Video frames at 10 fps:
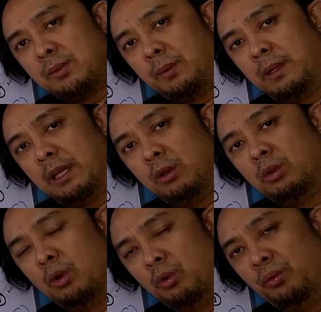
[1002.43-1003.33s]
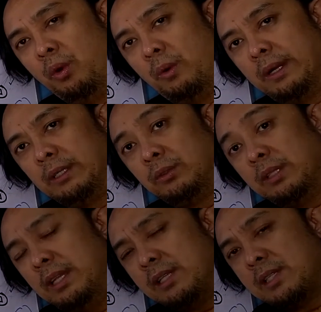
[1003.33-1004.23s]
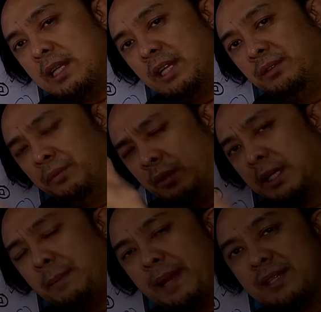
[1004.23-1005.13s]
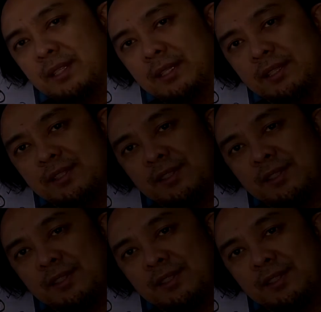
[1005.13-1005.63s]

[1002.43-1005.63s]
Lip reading: We will now go forward to the next slide for capacitance.